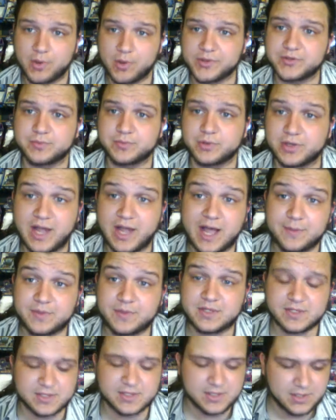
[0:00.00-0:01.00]
multiple
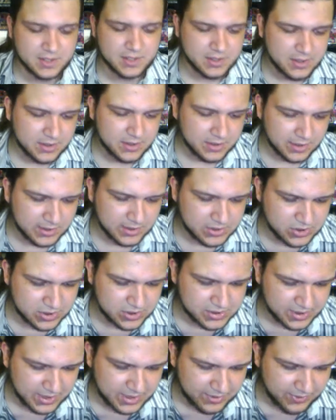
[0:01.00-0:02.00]
copies. It's
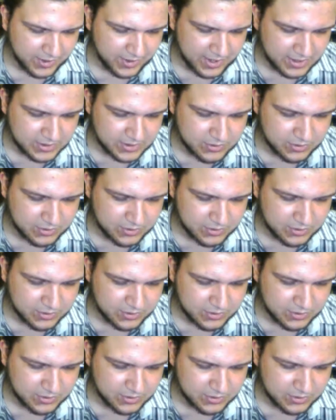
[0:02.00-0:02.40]
just like that.